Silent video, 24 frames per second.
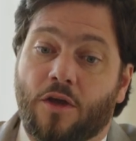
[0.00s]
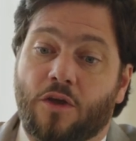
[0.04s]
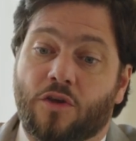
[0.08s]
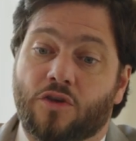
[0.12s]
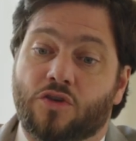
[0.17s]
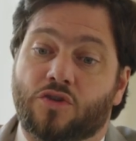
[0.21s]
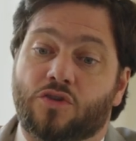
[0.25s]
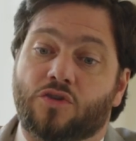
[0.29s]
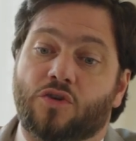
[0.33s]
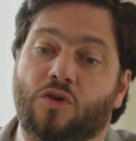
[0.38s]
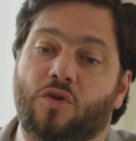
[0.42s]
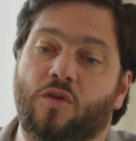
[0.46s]

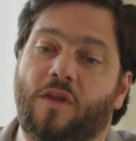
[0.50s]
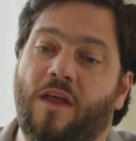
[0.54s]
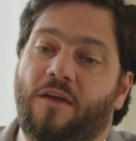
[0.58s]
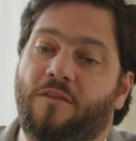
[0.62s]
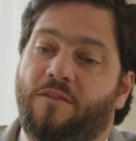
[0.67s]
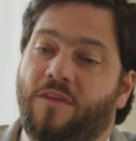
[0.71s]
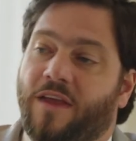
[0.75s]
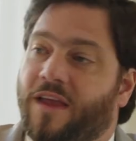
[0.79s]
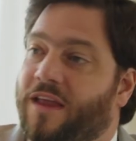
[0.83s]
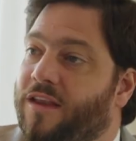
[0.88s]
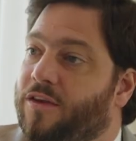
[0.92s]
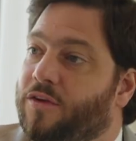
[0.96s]
so
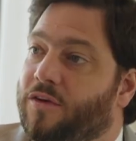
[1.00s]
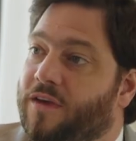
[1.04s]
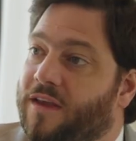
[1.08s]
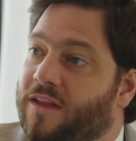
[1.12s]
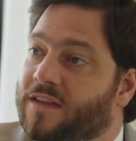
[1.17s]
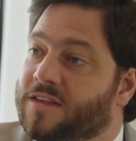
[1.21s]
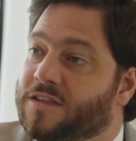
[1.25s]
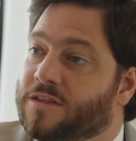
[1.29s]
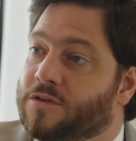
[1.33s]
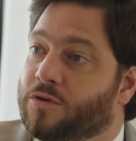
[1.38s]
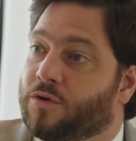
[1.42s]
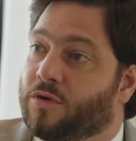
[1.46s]
that then you
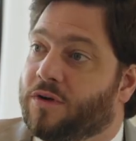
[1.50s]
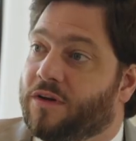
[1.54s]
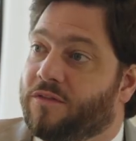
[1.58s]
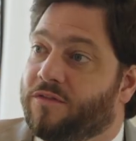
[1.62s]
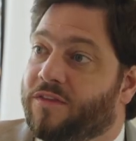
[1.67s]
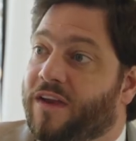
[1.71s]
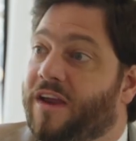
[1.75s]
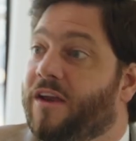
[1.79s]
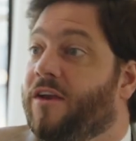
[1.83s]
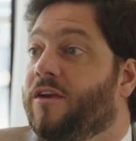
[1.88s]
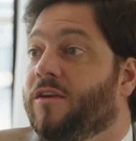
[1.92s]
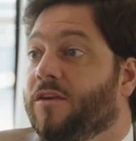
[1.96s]
can store it
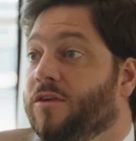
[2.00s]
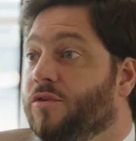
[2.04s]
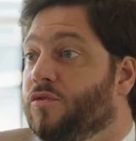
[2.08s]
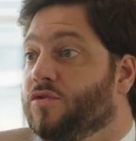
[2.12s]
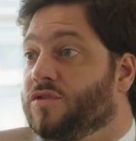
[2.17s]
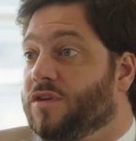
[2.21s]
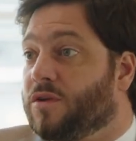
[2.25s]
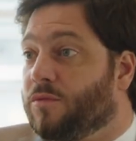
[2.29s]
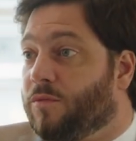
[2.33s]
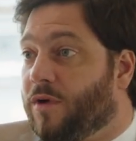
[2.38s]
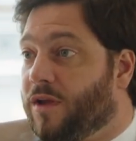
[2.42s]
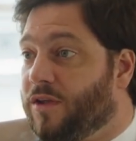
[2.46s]
there and
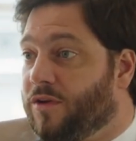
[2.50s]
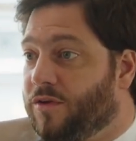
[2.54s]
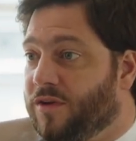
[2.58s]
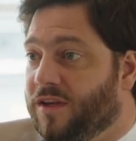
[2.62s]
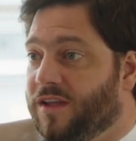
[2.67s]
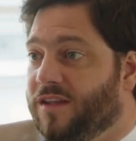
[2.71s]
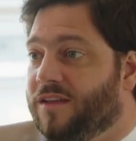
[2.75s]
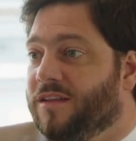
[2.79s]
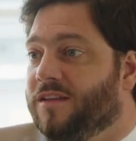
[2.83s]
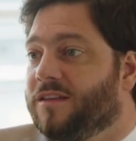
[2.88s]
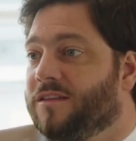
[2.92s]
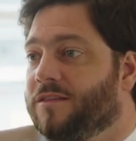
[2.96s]
use it when you
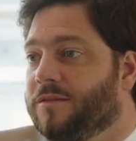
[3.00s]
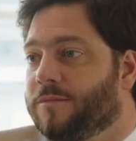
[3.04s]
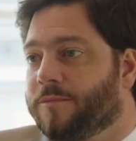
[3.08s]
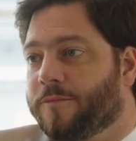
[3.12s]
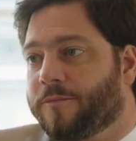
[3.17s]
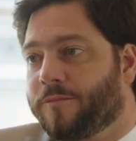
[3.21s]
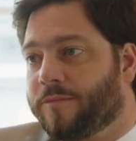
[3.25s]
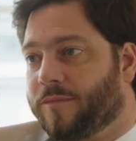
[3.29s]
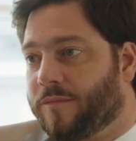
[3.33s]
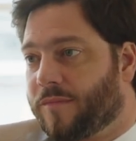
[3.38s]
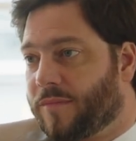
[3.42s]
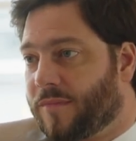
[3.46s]
need it.
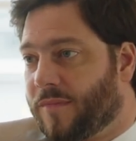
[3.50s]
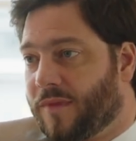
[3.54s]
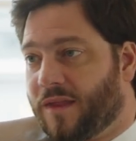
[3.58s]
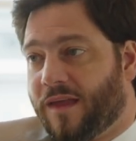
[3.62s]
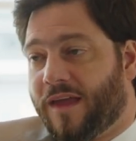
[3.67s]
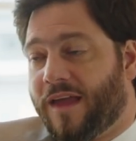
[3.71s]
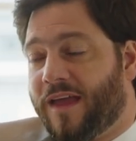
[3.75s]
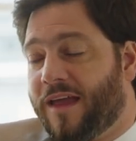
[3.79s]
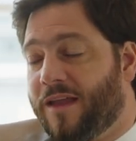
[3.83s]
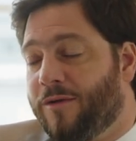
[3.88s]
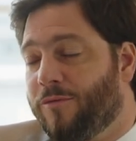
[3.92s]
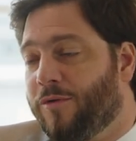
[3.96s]

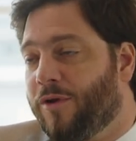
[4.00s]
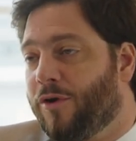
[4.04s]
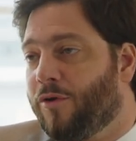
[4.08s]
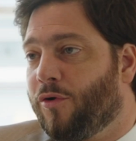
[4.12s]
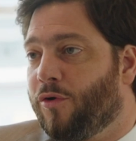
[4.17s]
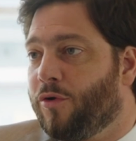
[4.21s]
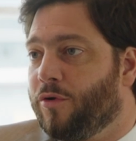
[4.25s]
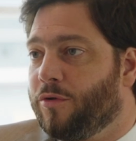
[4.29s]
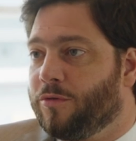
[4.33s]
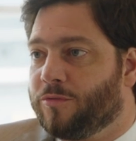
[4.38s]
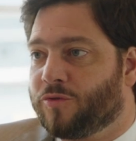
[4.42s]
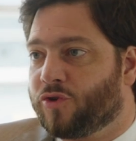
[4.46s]
And we're
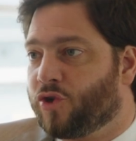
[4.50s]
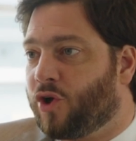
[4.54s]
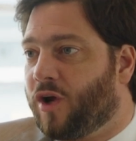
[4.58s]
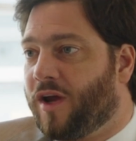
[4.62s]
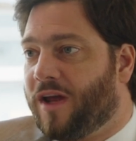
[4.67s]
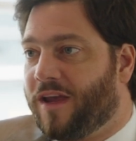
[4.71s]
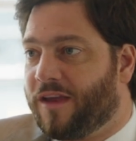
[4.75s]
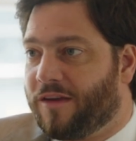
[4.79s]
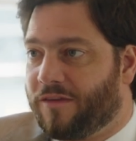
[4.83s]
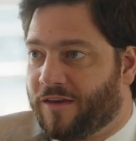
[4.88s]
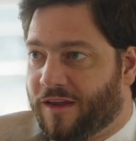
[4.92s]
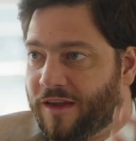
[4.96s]
all
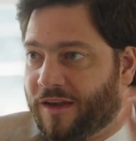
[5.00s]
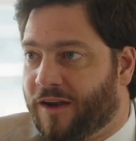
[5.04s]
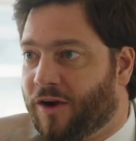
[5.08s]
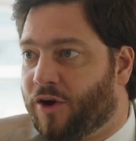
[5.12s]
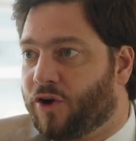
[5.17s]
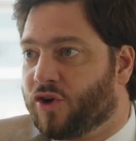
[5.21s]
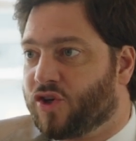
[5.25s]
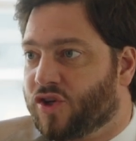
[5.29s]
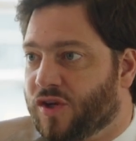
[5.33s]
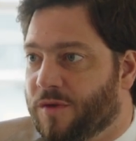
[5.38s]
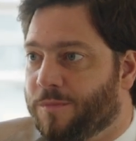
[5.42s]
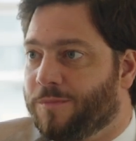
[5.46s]
trying in
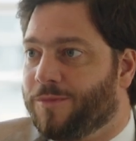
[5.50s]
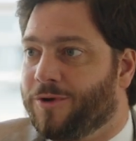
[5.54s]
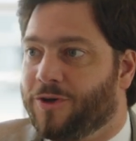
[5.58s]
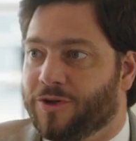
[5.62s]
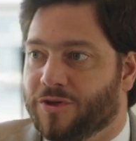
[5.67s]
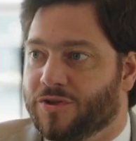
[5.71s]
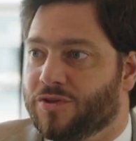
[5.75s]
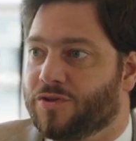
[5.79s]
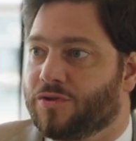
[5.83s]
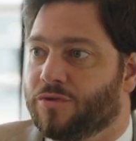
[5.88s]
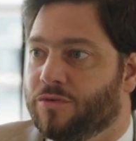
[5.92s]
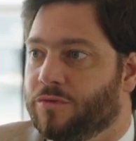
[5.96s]
our
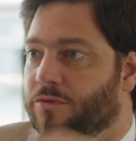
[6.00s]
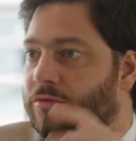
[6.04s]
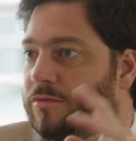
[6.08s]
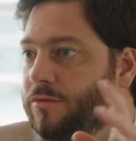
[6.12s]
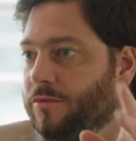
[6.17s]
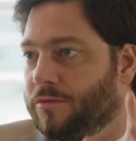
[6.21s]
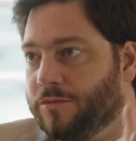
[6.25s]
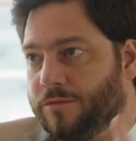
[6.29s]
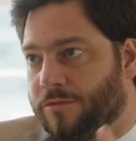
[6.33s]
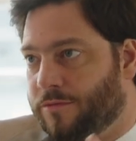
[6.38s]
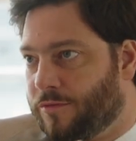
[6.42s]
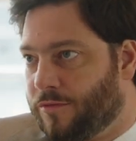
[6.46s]
shipyards
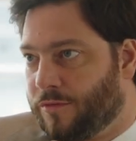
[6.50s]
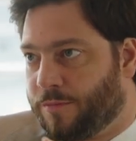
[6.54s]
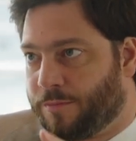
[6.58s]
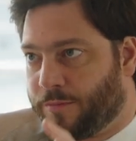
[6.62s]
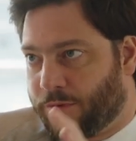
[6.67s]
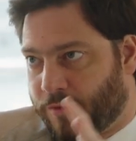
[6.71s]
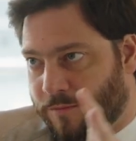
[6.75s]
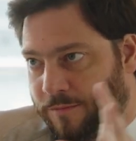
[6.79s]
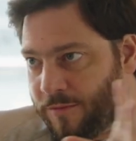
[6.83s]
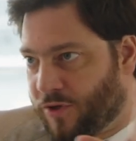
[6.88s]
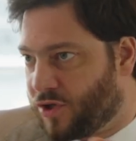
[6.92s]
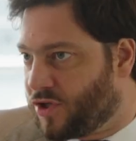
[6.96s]
to
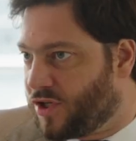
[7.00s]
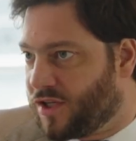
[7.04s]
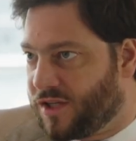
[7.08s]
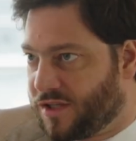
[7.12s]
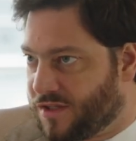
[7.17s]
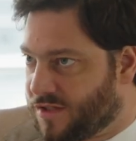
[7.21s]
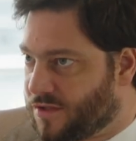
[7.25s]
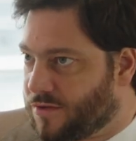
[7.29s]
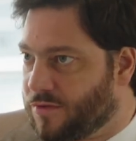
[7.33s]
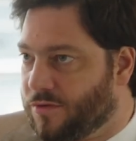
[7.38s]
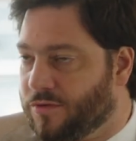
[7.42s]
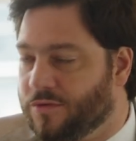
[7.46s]
put
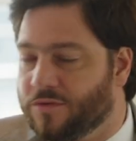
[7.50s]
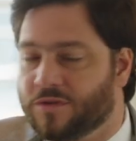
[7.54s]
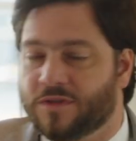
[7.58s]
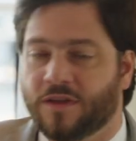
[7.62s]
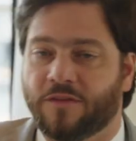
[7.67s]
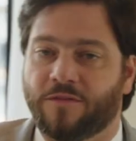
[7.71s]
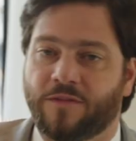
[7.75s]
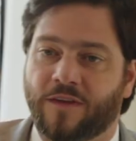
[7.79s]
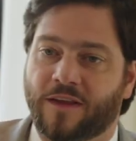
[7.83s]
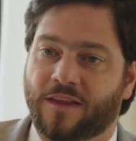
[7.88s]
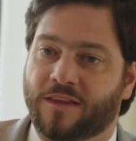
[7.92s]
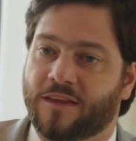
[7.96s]
machines to do
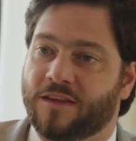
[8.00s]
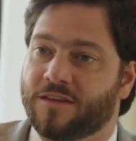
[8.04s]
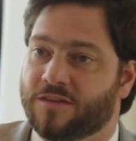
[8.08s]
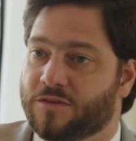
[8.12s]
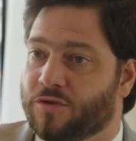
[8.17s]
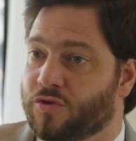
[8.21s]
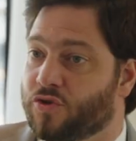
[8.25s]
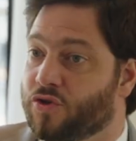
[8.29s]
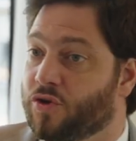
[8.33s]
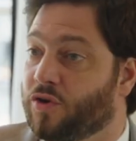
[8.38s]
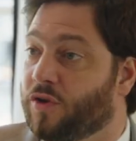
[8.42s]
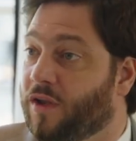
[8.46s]
stuff like this
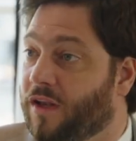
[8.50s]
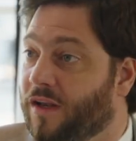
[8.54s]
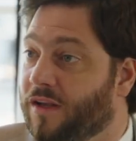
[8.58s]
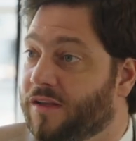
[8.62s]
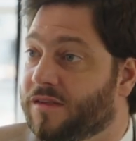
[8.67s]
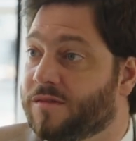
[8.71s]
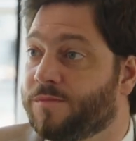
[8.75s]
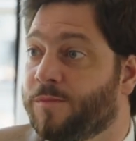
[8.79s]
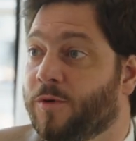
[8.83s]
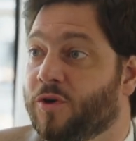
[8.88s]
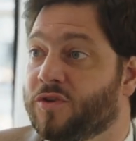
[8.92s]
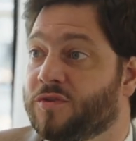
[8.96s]
to show that
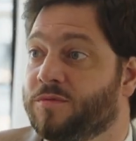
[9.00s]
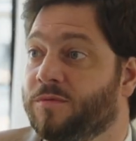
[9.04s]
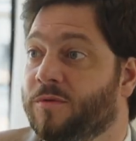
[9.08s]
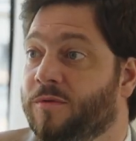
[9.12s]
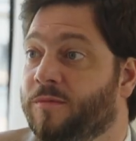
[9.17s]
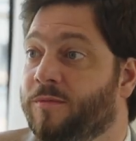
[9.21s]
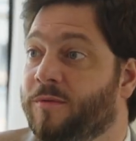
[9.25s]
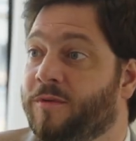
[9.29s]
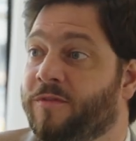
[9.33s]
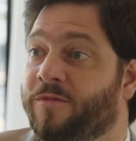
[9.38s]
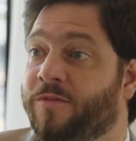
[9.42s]
it's possible. But